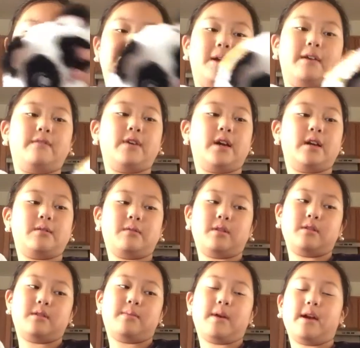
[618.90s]
But if you guys
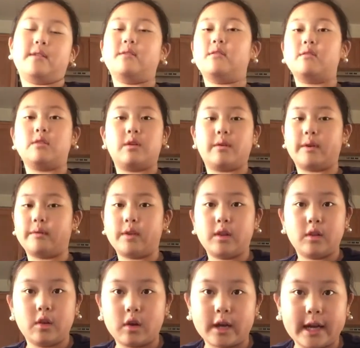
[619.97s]
want a surprise, don't
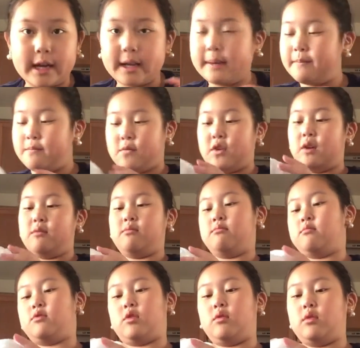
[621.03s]
even look at it. Don't
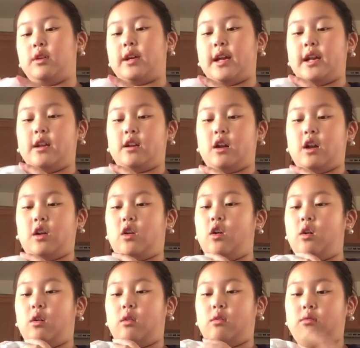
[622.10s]
look at it at
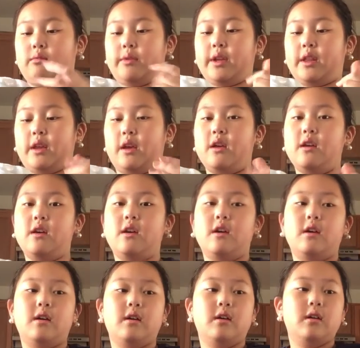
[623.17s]
all, really.
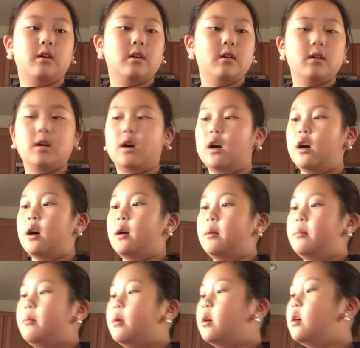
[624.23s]

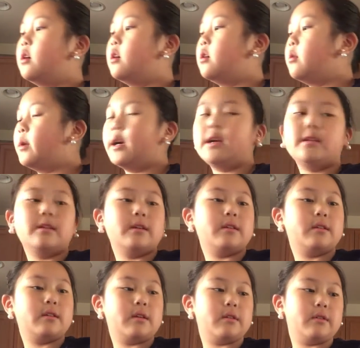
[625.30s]
Where are the
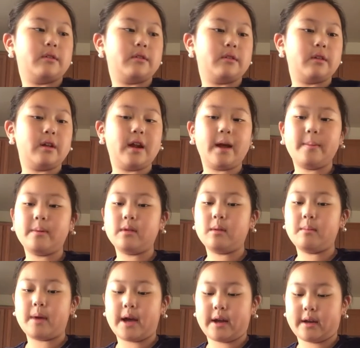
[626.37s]
scissors? Did I put
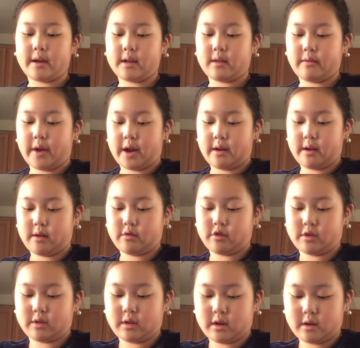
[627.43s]
them back? It's fine. I'll
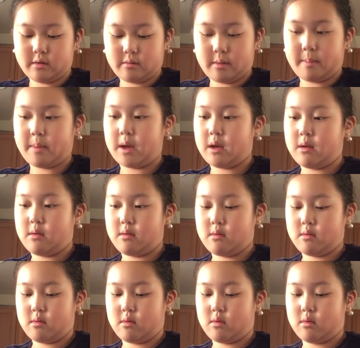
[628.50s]
just kind of rip
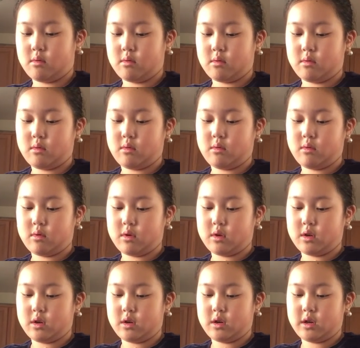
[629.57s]
it.
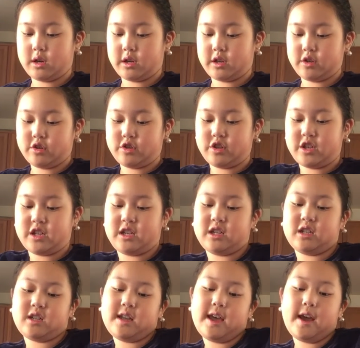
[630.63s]
Or I could try to
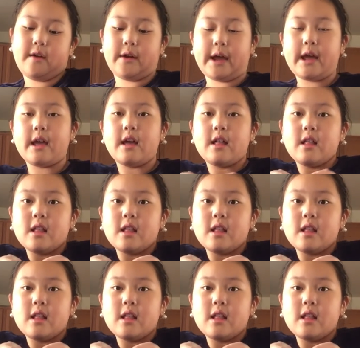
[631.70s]
tear it.